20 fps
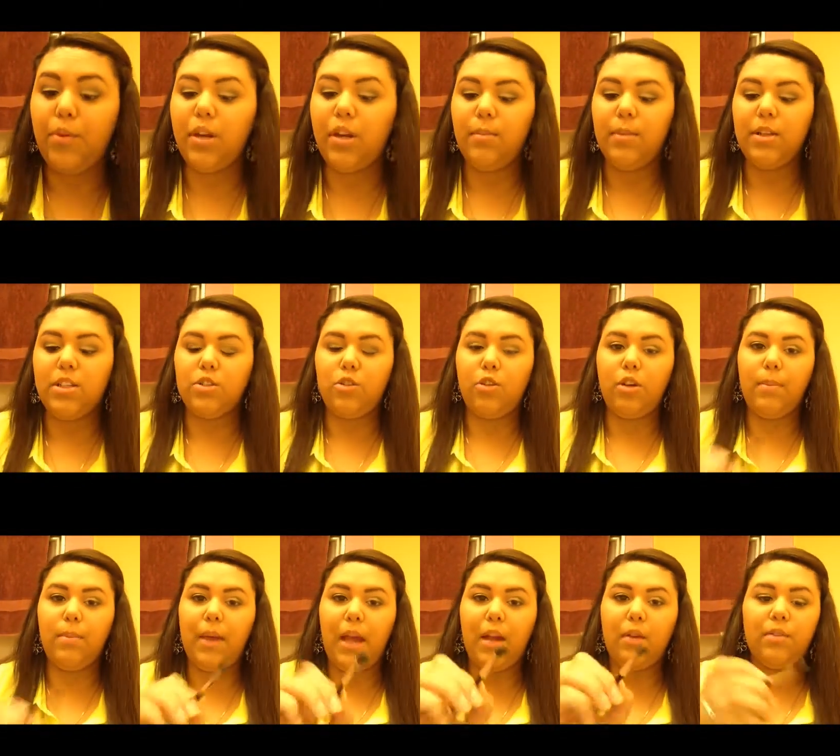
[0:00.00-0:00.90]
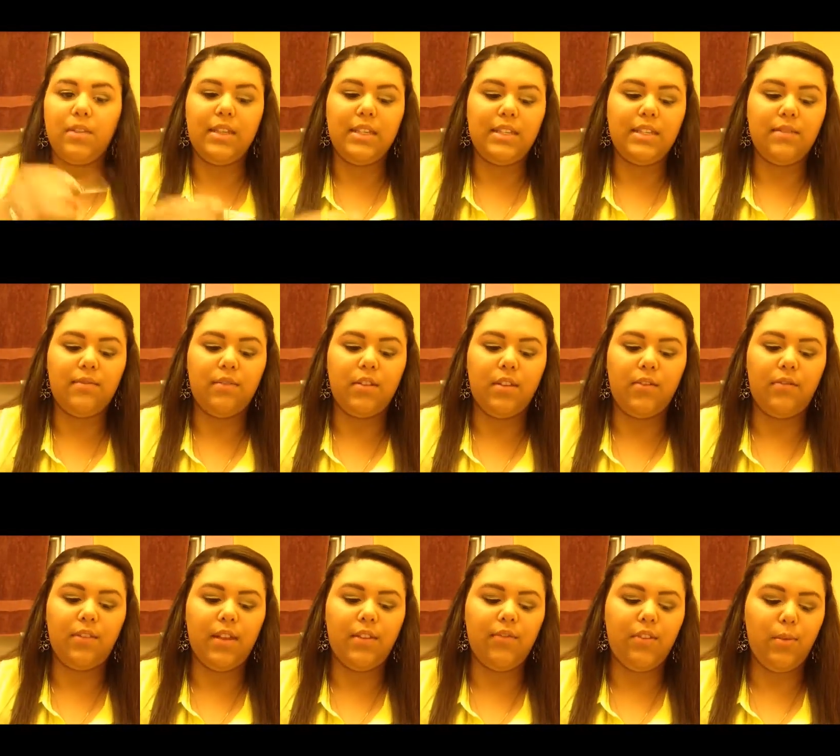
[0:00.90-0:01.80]
pretty much going back with the
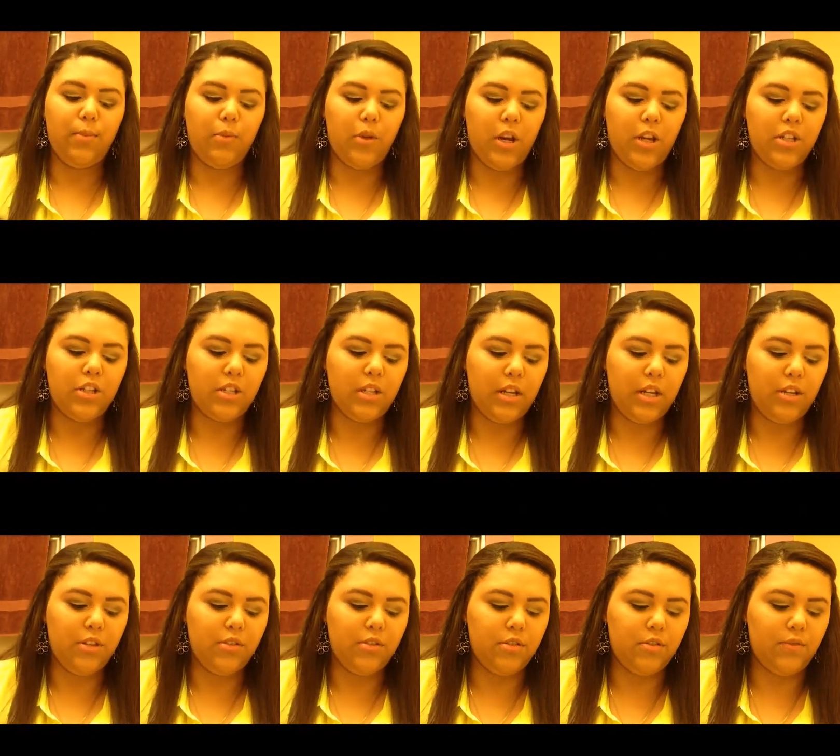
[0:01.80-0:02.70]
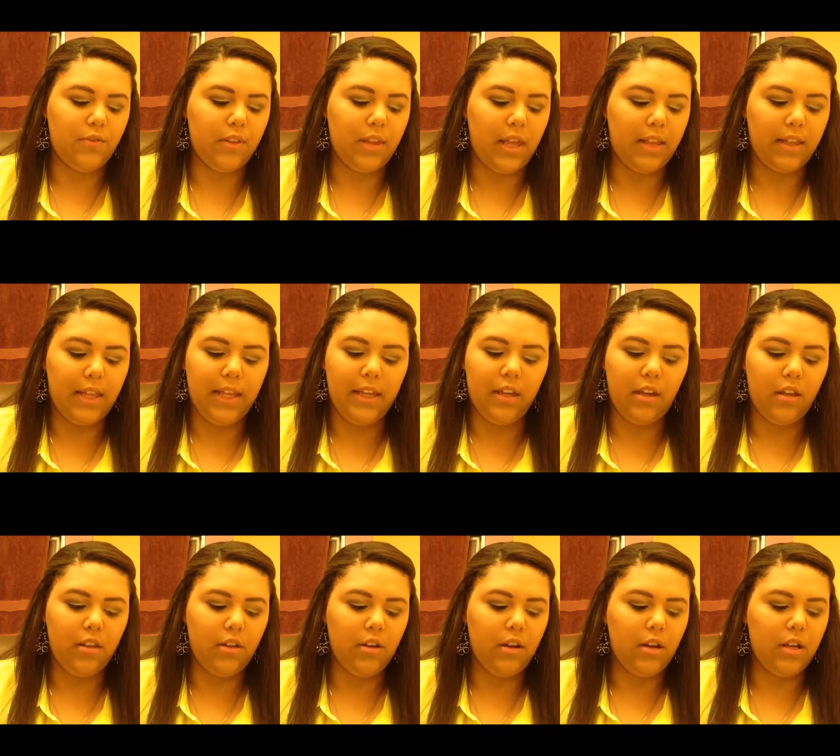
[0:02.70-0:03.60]
fluffy brush that I used for that light
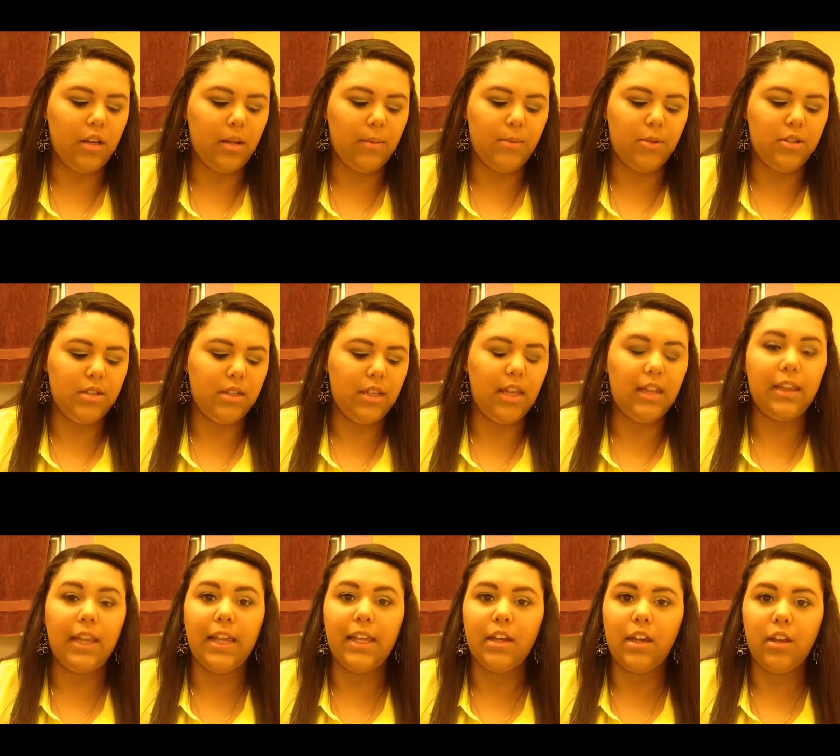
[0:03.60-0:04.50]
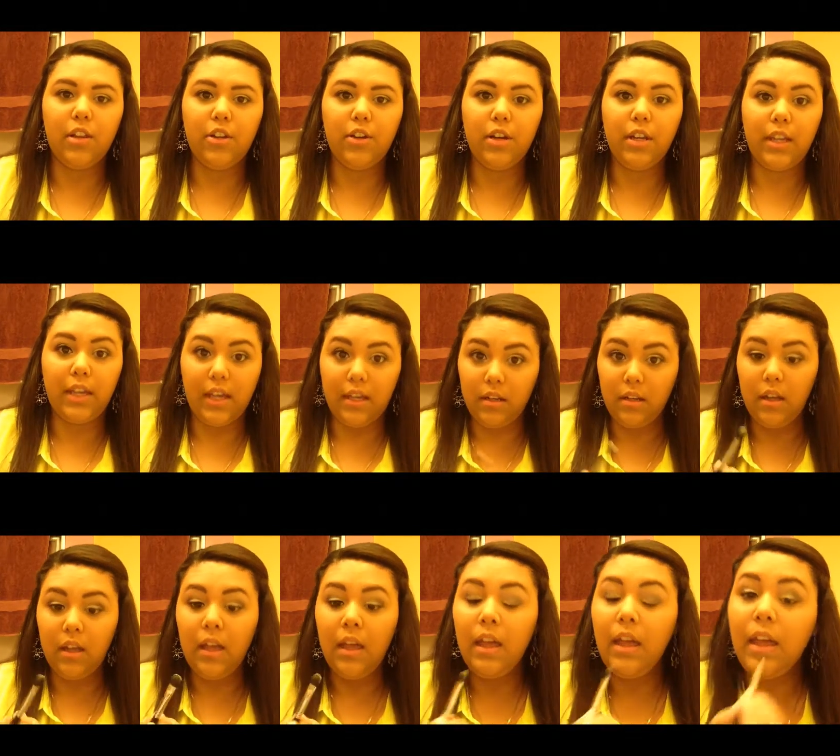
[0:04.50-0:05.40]
color, and I'm using that light color
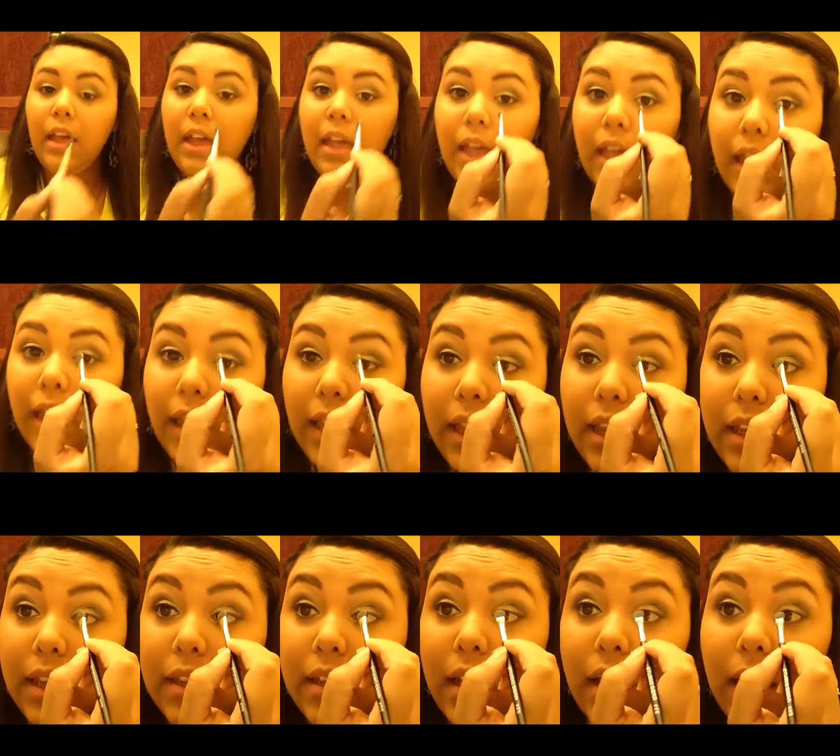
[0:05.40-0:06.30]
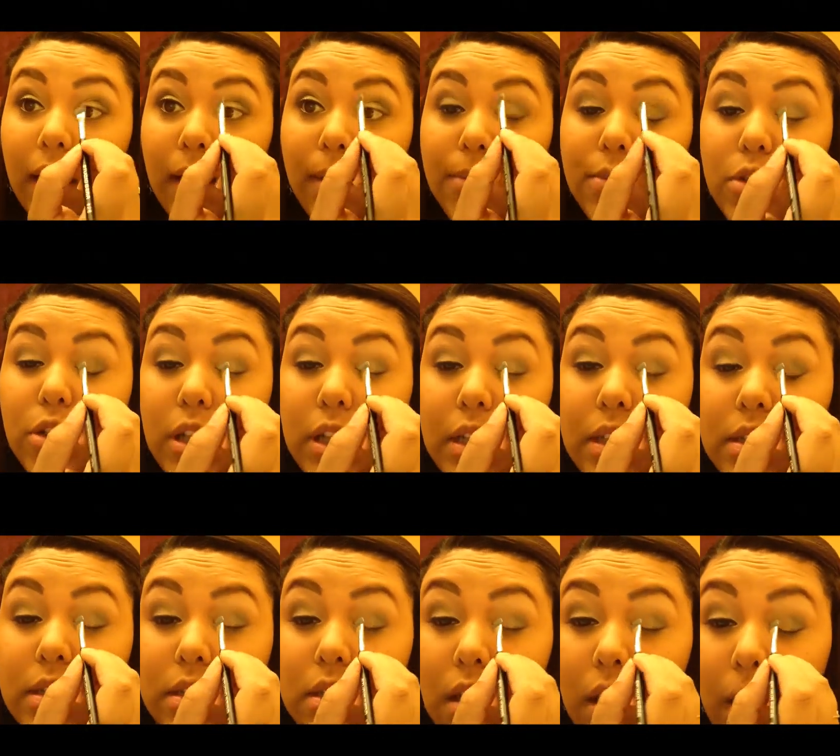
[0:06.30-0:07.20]
again, and I'm
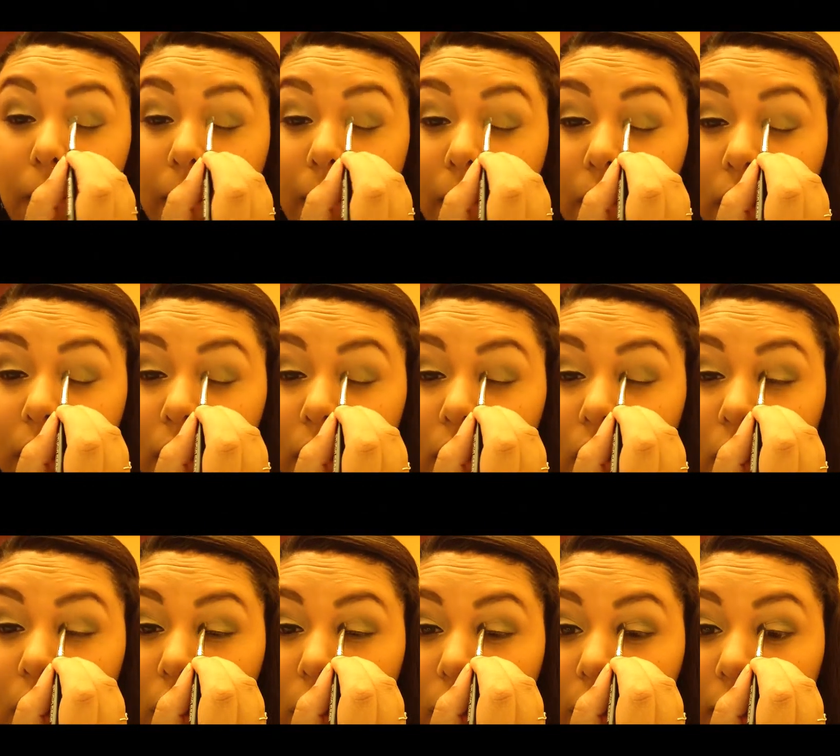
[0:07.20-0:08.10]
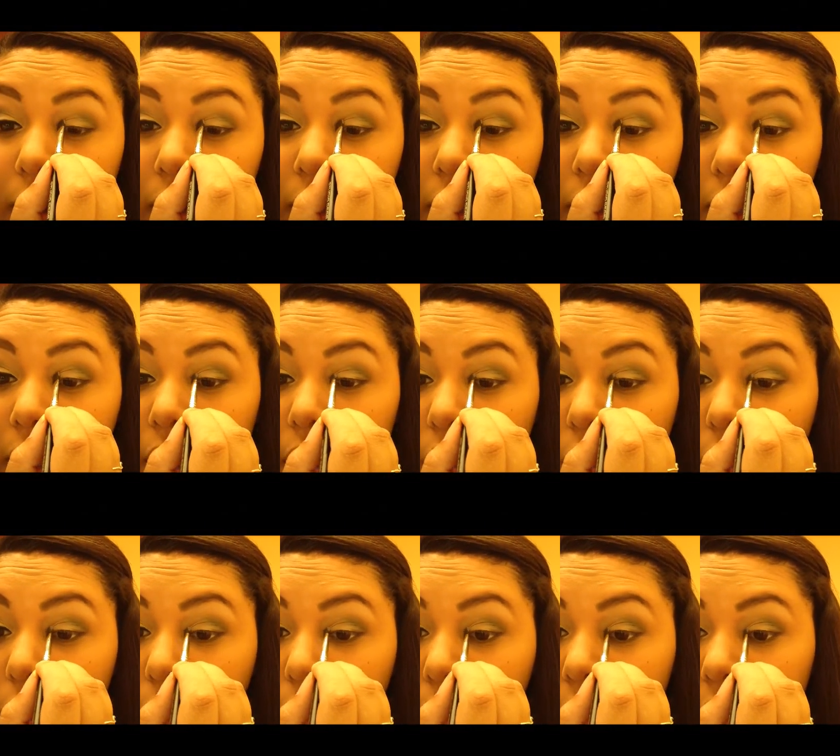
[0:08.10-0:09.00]
just going in the inner
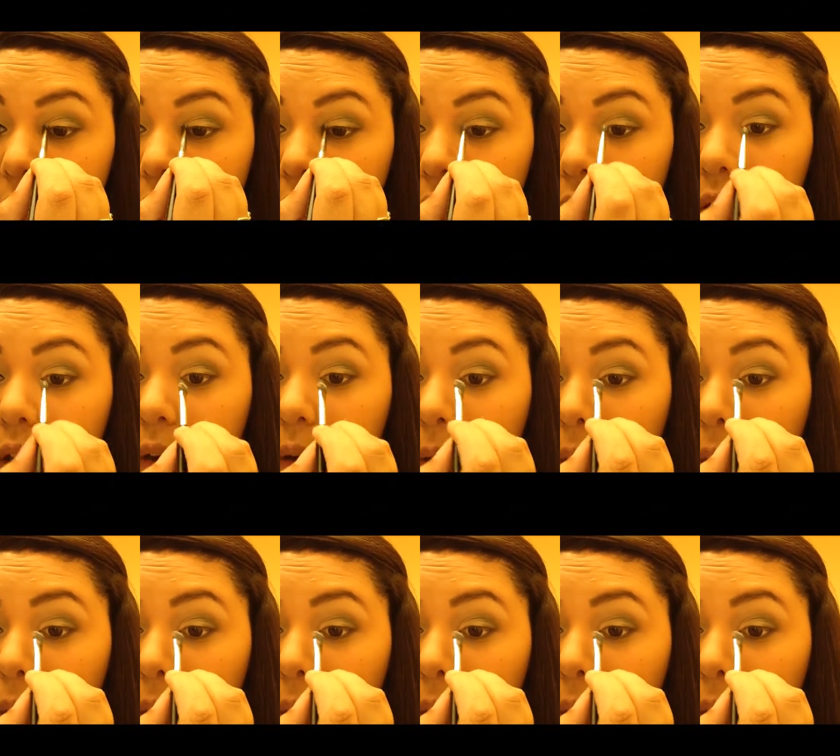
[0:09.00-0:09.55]
corner,